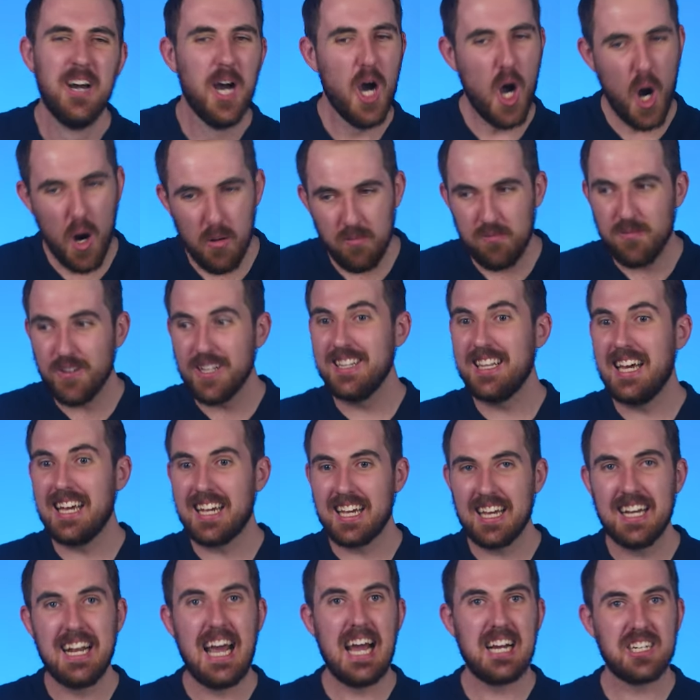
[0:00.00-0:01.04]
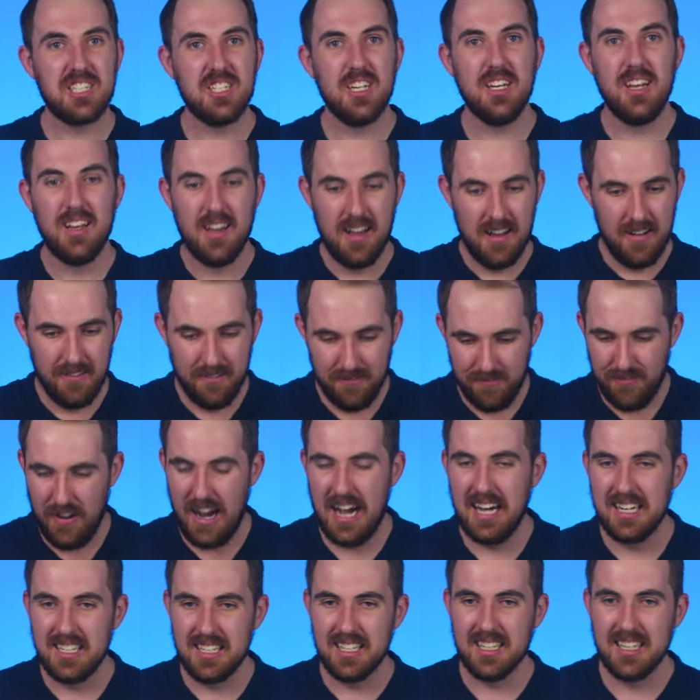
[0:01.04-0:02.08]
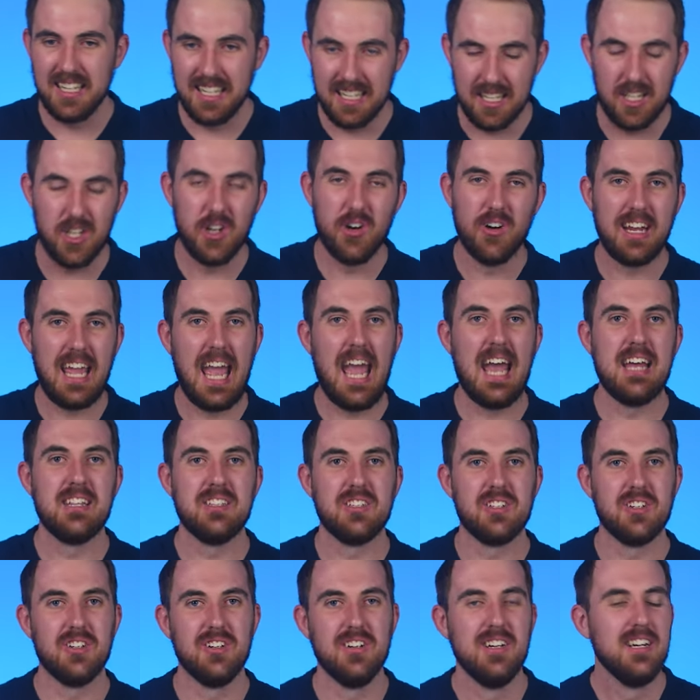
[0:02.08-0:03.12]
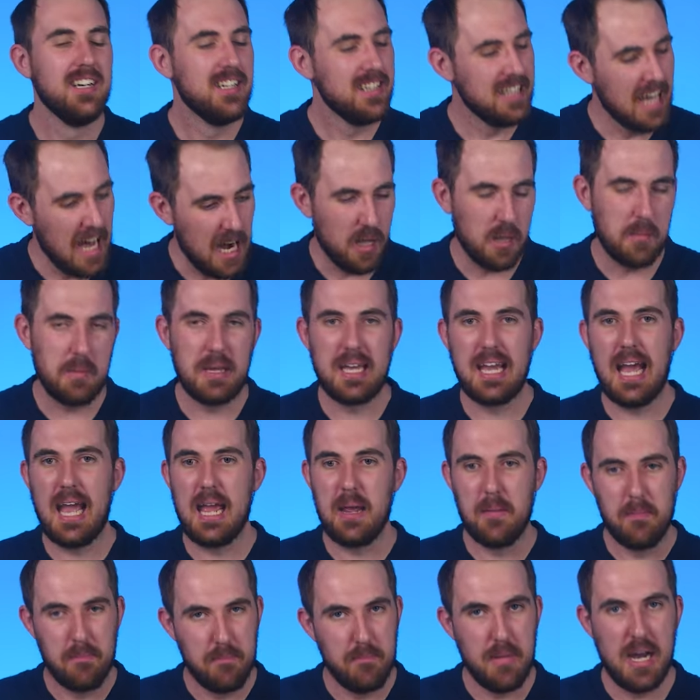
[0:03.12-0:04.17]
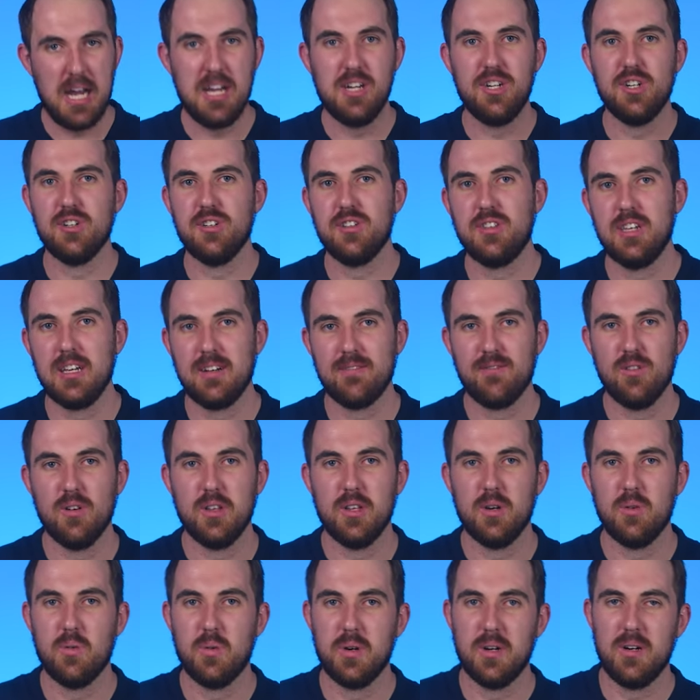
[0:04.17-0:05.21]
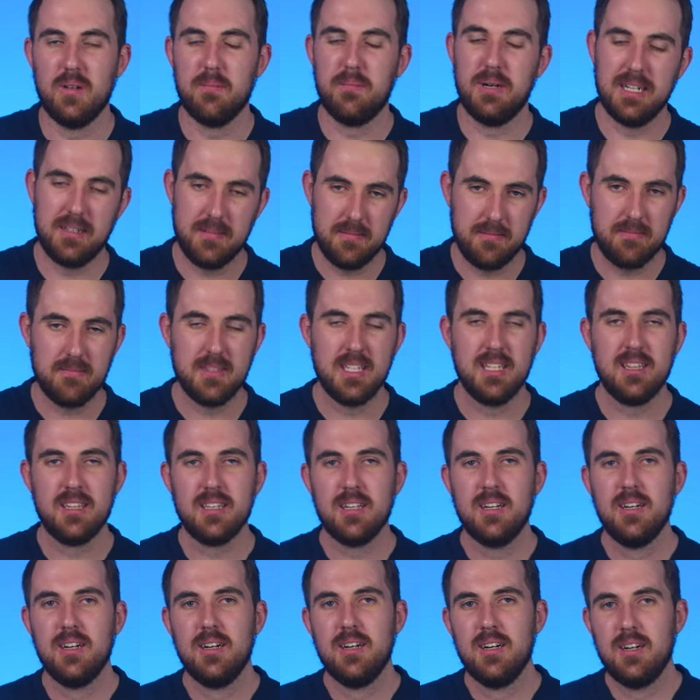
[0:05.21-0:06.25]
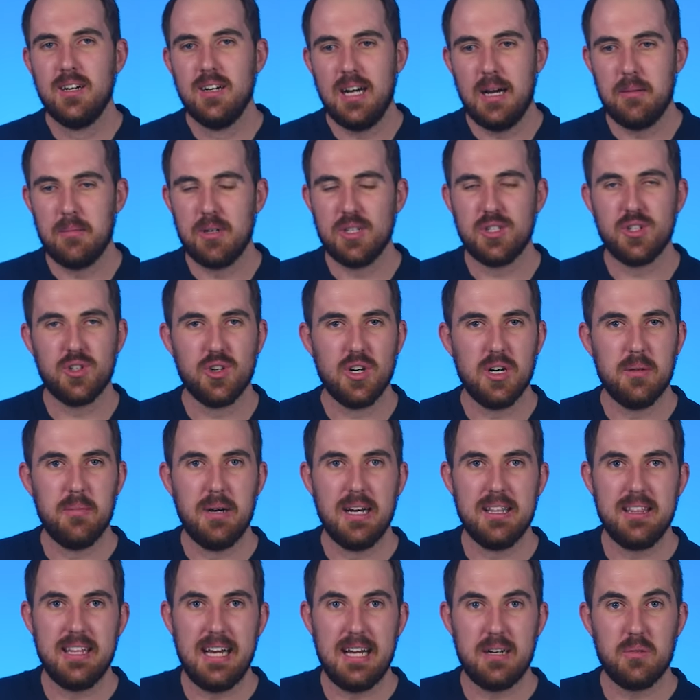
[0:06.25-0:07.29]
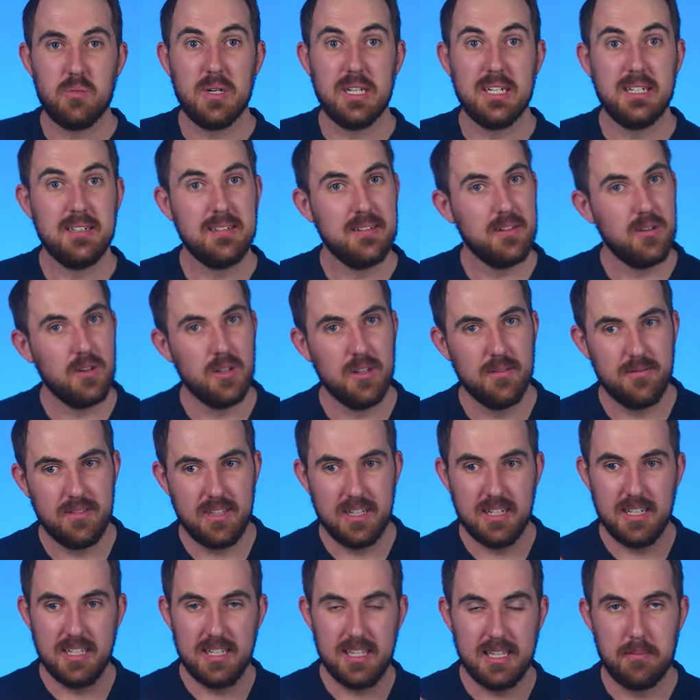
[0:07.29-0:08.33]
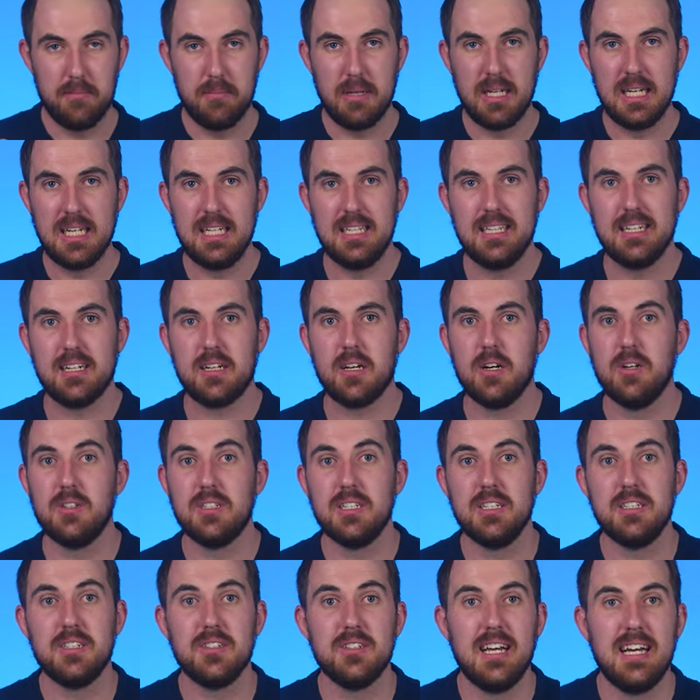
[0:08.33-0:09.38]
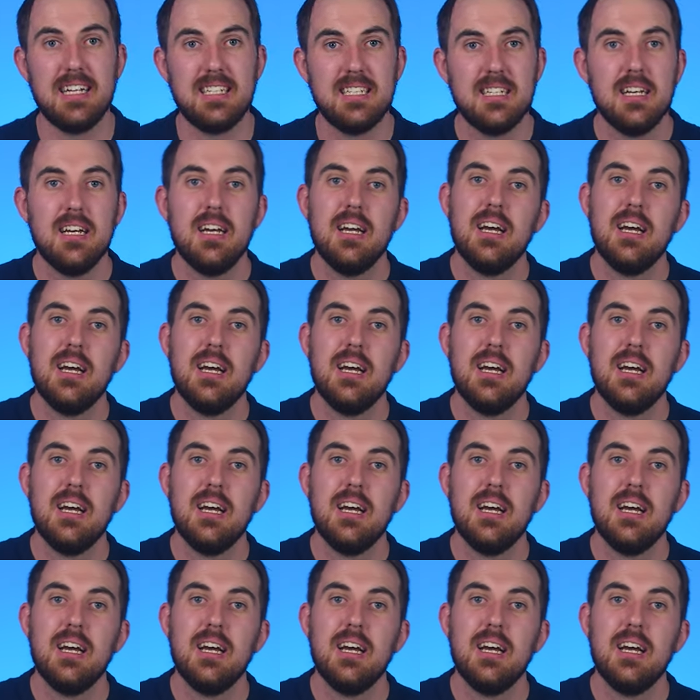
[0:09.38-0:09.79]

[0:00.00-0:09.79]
Hopefully they can actually finally cure cancer. That'll be a major thing for the world, but I'm not sure about that one, all of the money that goes into that.